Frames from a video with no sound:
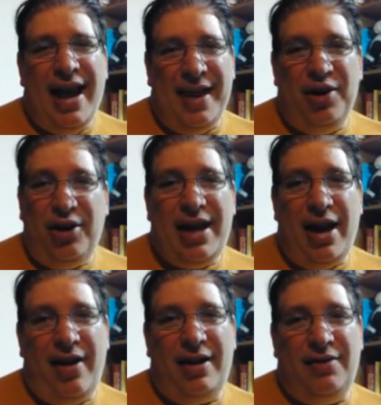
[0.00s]
and they're
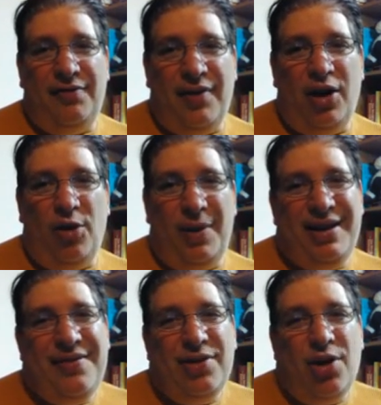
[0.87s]
carrying the film. And
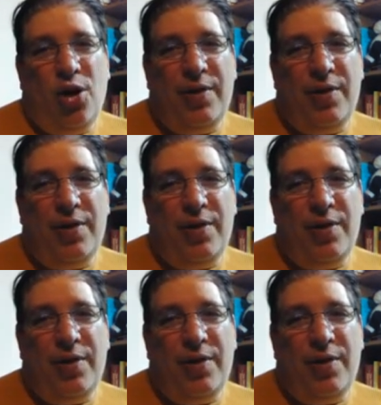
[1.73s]
even though